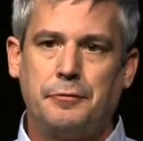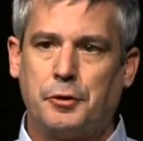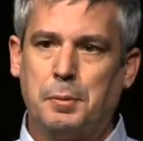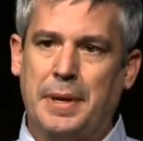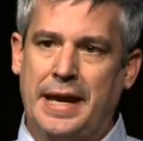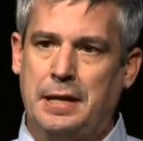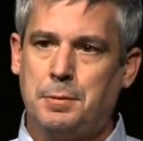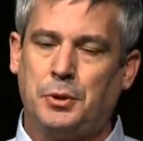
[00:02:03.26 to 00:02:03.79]
from
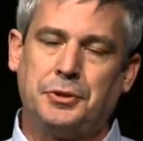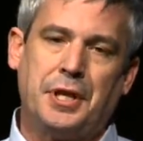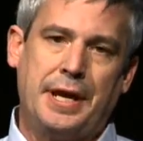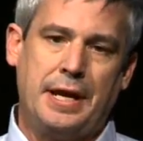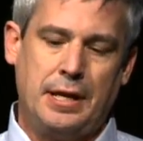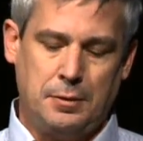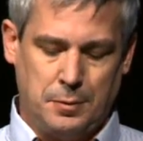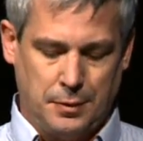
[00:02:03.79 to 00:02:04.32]
animal to
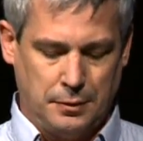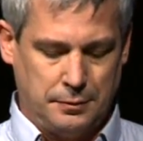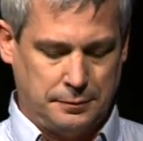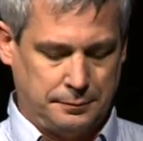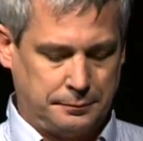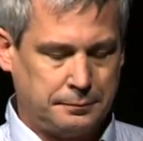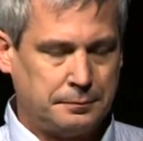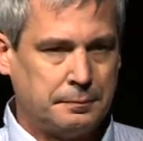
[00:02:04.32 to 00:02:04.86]
animal.
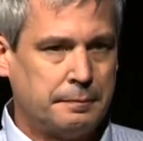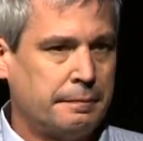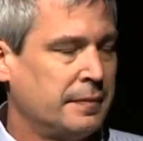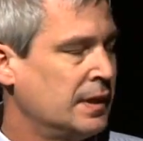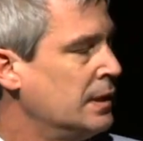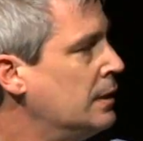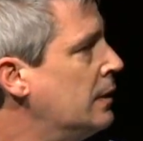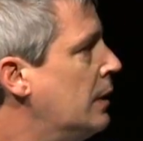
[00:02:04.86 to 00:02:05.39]

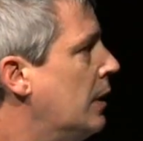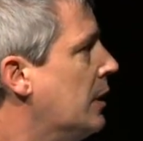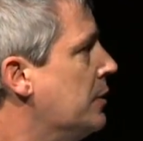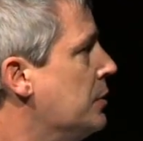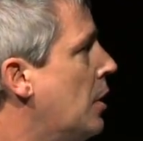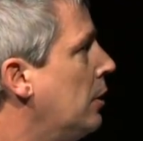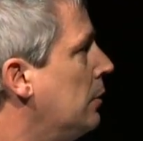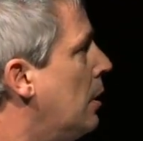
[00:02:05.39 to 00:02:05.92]

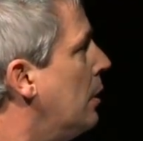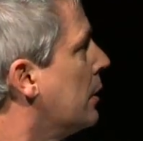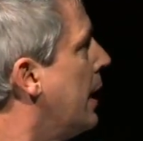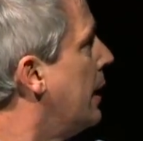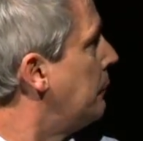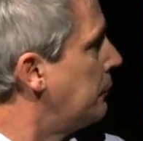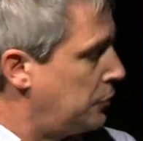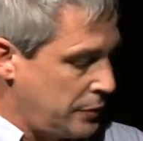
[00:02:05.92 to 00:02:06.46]
Not long
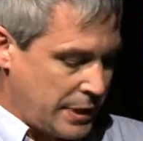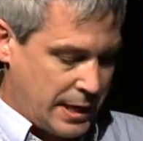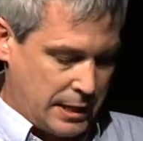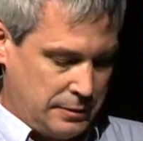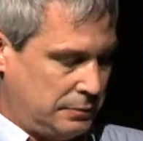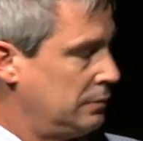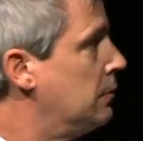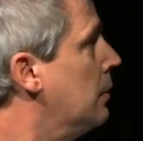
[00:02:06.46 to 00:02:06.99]
after
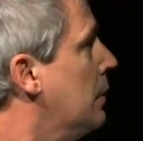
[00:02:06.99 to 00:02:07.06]
that,